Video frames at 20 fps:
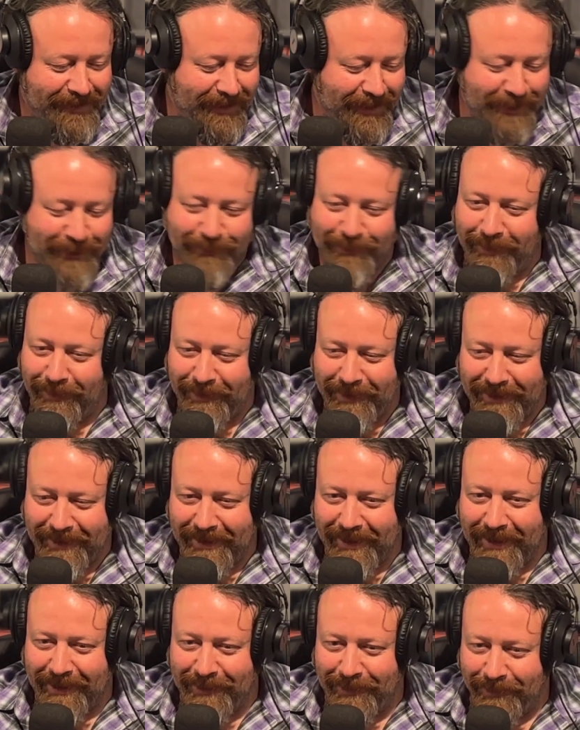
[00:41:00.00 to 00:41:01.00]
I throw it in
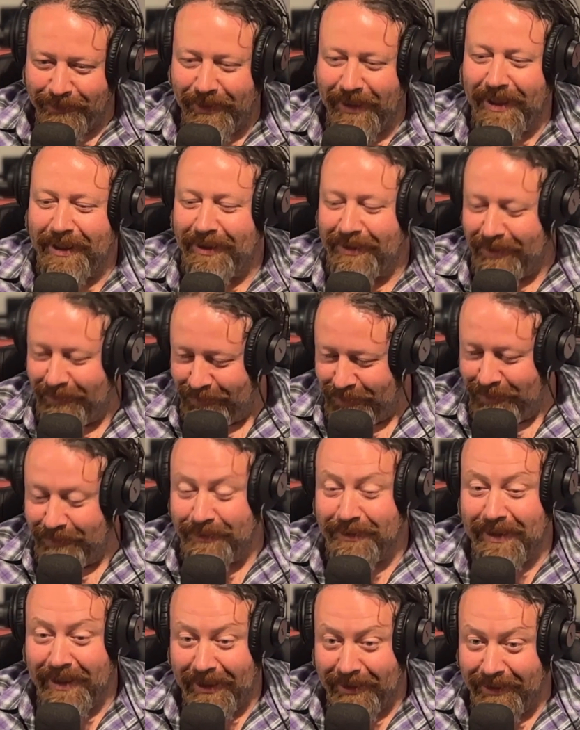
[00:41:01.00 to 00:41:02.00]
that notepad and I'll
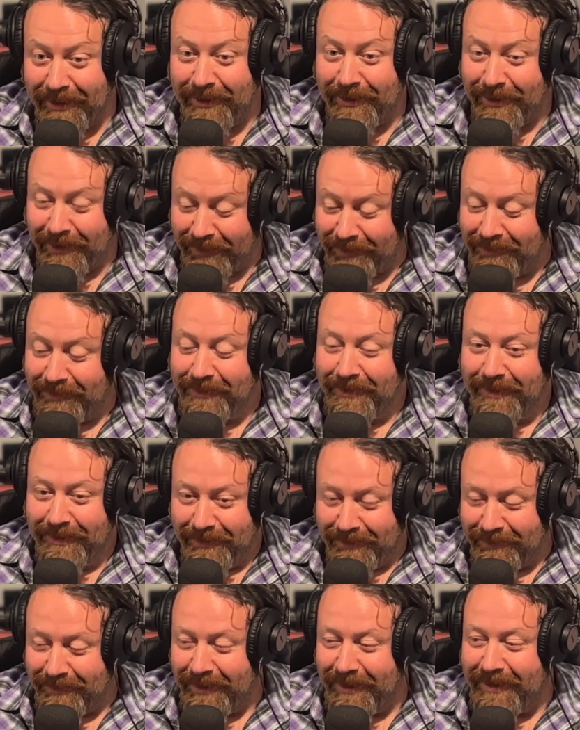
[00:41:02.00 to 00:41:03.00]
use that later.
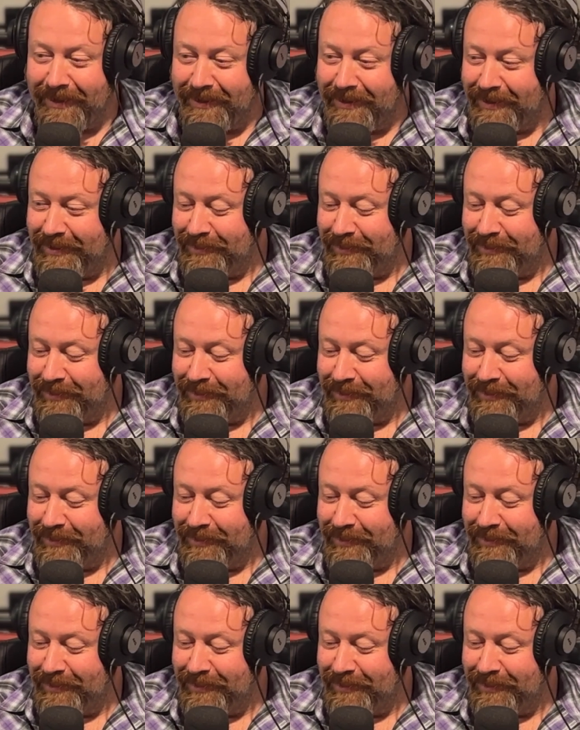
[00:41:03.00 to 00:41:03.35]
Mm-hmm. Right.